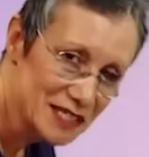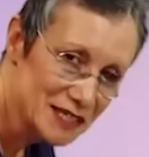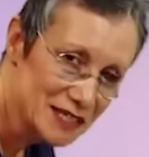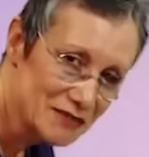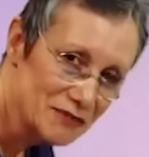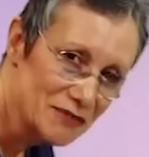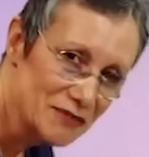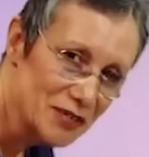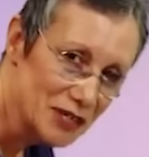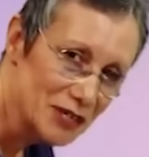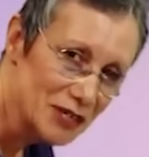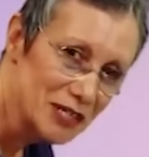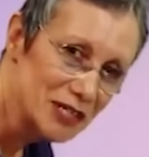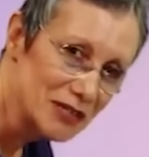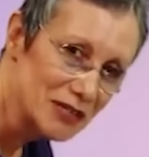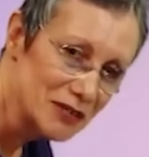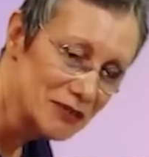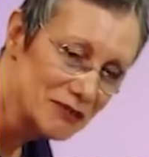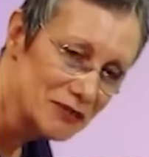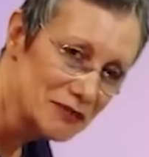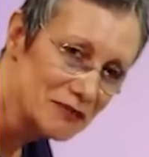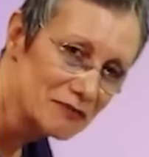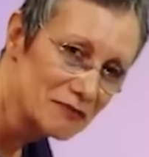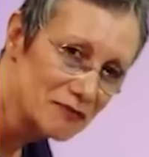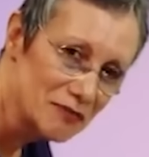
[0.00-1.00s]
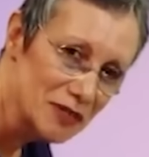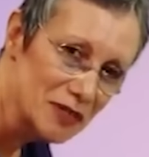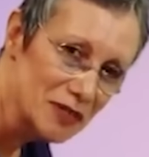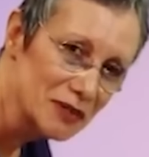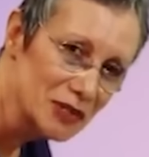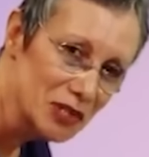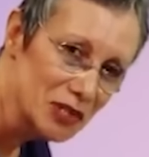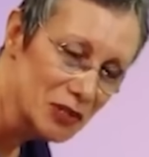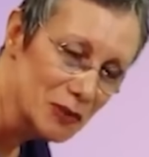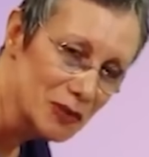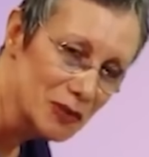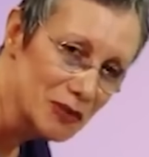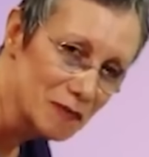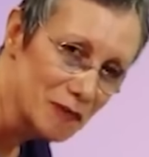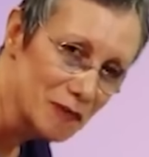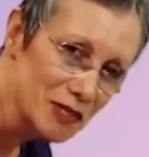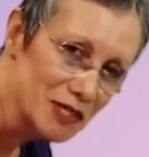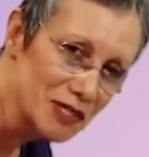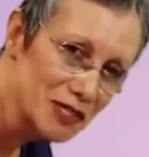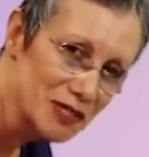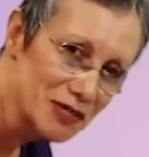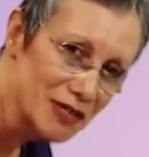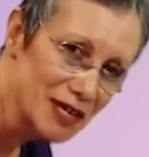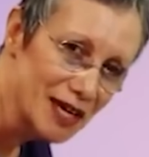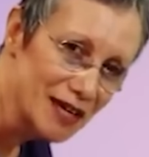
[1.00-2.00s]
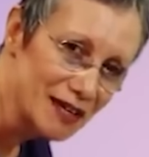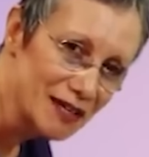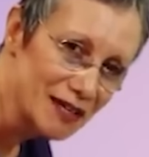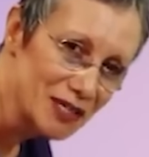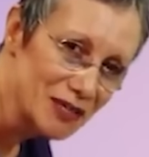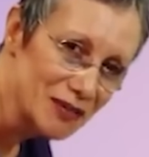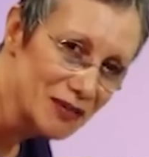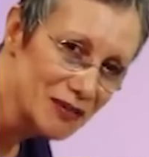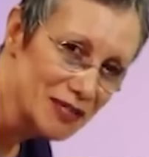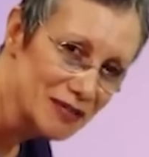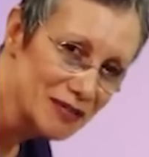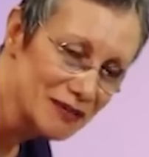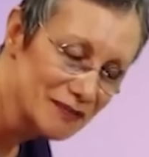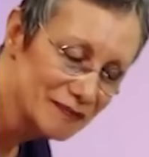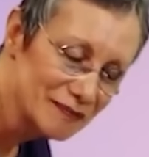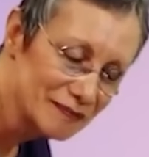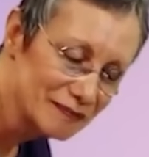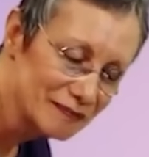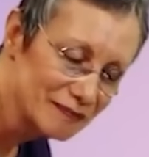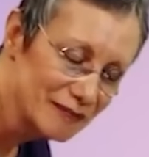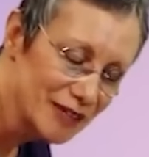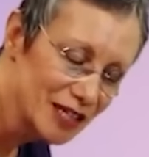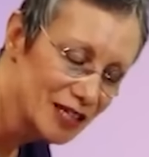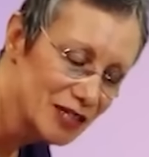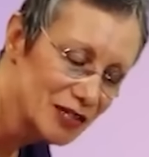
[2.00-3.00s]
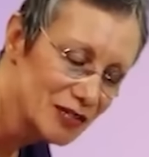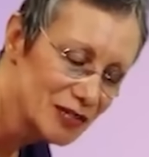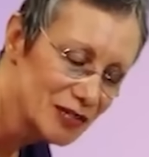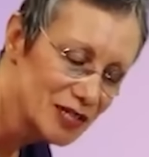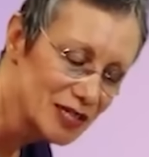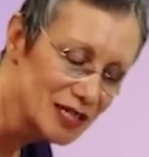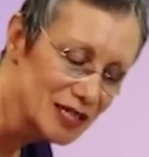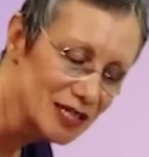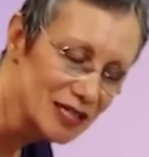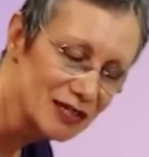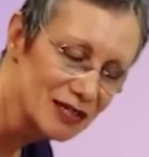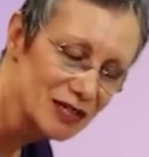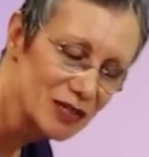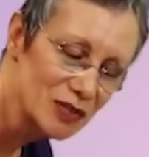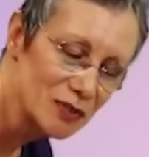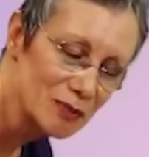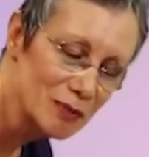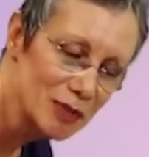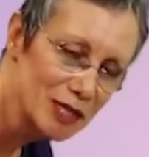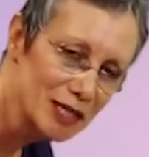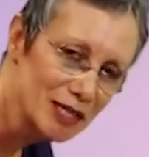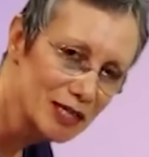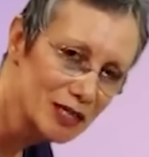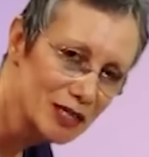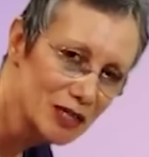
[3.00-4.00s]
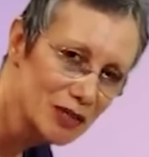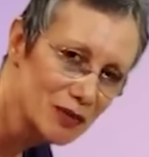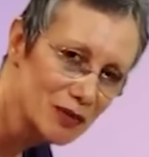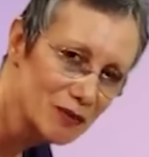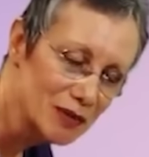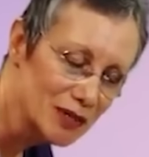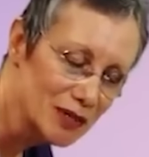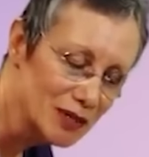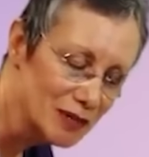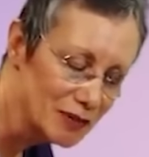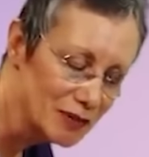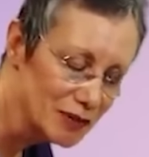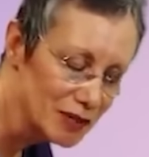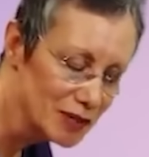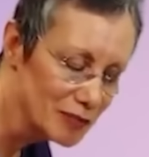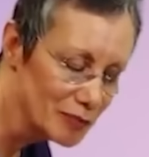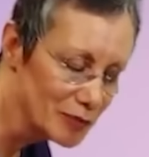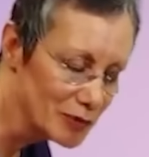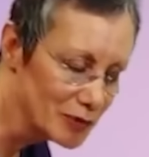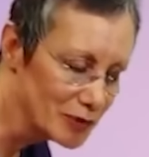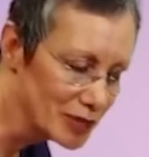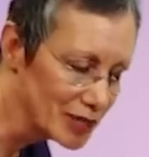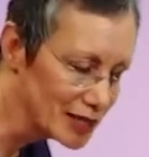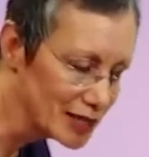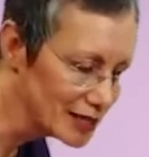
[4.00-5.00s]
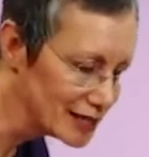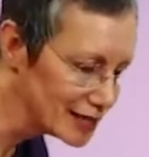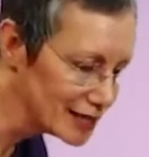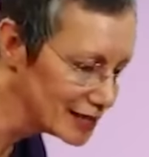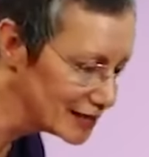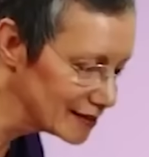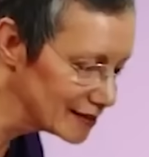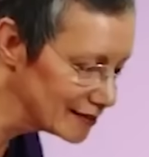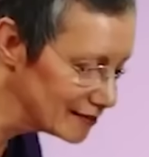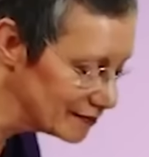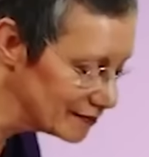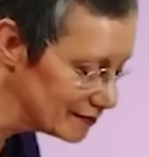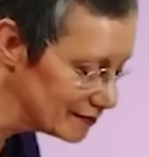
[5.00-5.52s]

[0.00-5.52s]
is a very different feel to it once you get to it. And you'll see as you begin to work with the points.